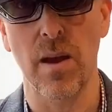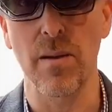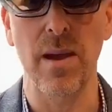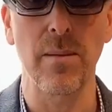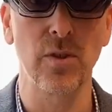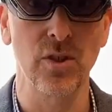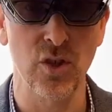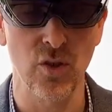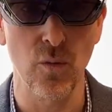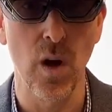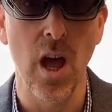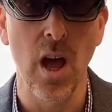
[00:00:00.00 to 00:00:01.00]
I'm able
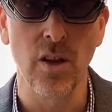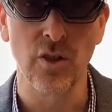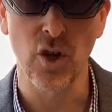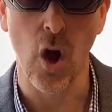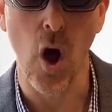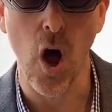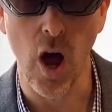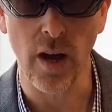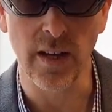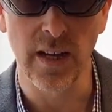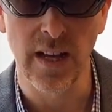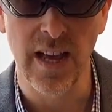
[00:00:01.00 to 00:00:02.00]
to
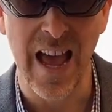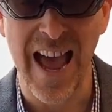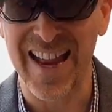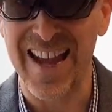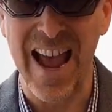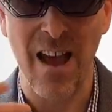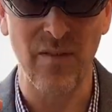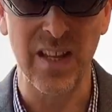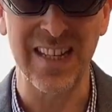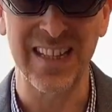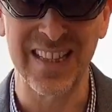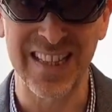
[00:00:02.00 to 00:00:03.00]
talk and have
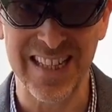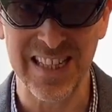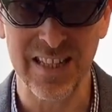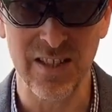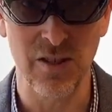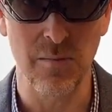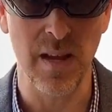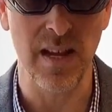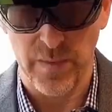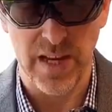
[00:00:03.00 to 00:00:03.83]
it listen to me.